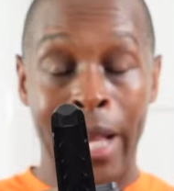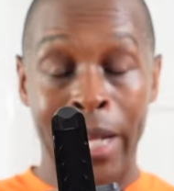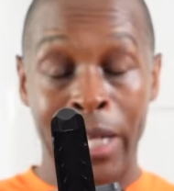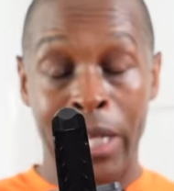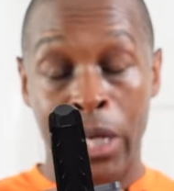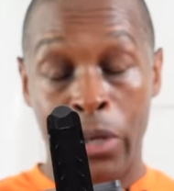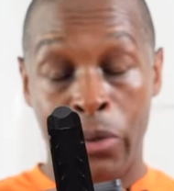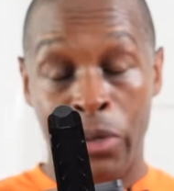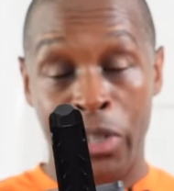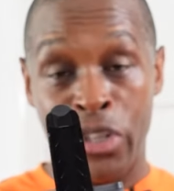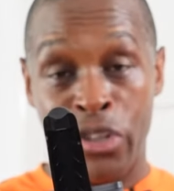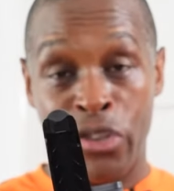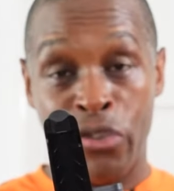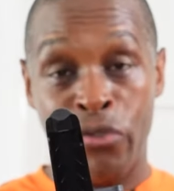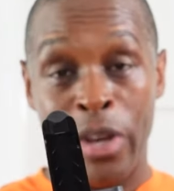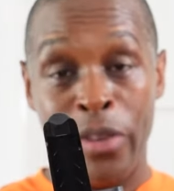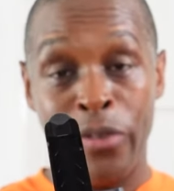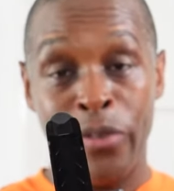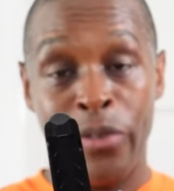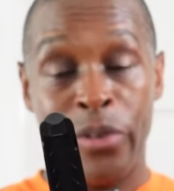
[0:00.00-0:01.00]
adequate
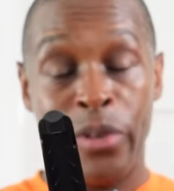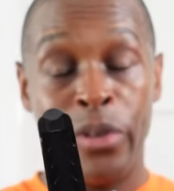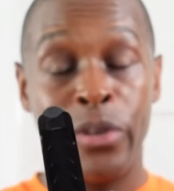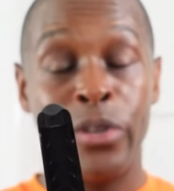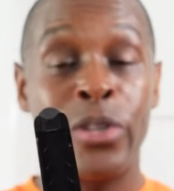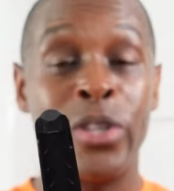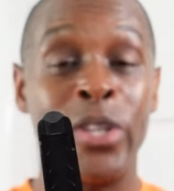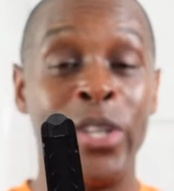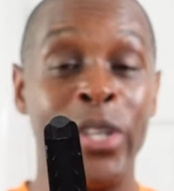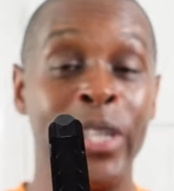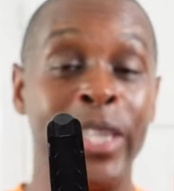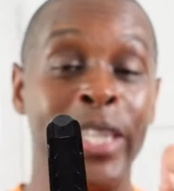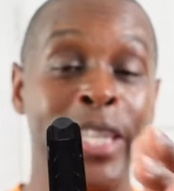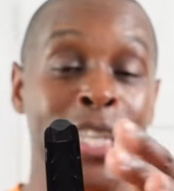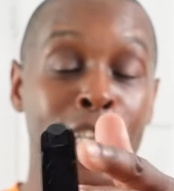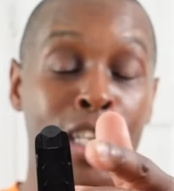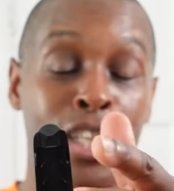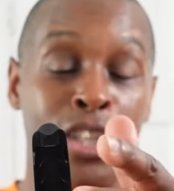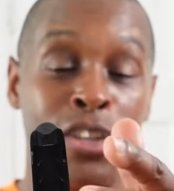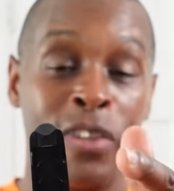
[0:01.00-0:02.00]
strength to the,
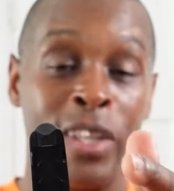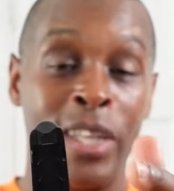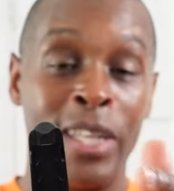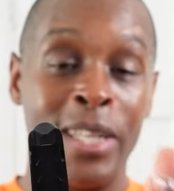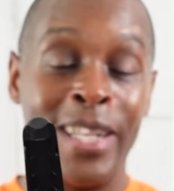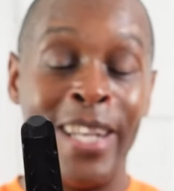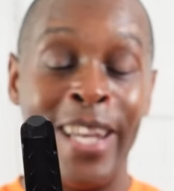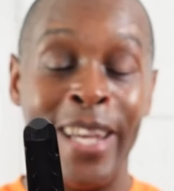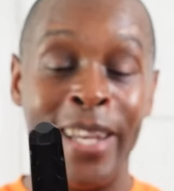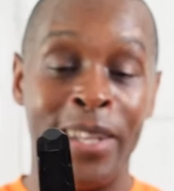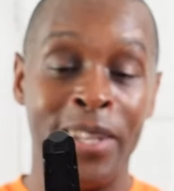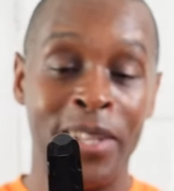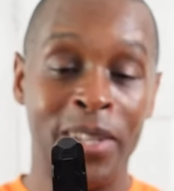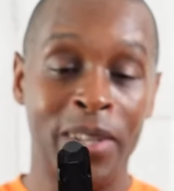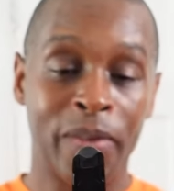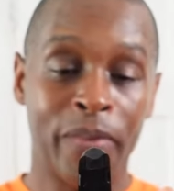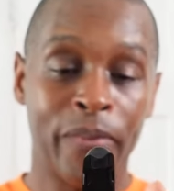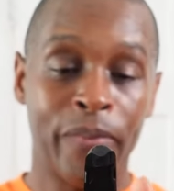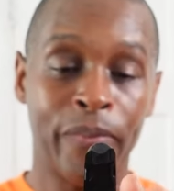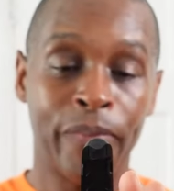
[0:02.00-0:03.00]
each of these
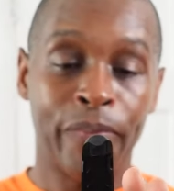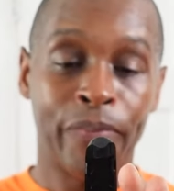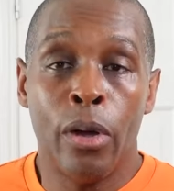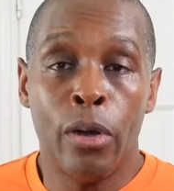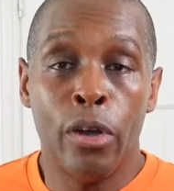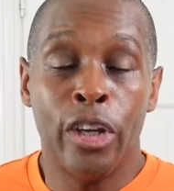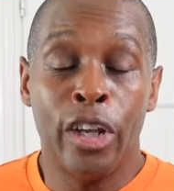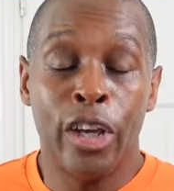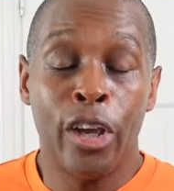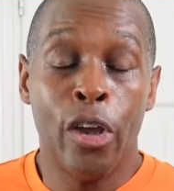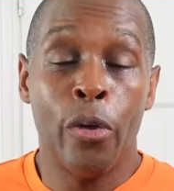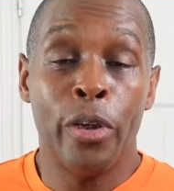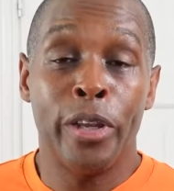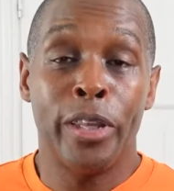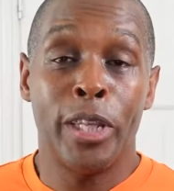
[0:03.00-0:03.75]
legs. I'm gonna go in